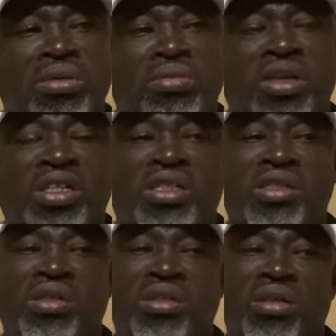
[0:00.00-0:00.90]
but
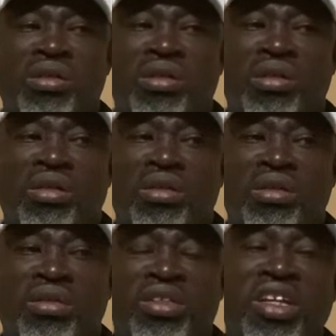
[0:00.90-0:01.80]

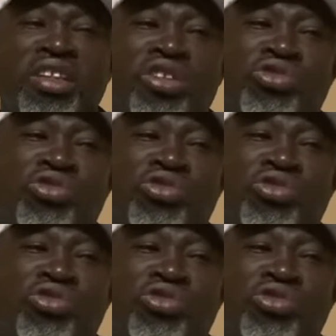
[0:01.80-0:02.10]
they need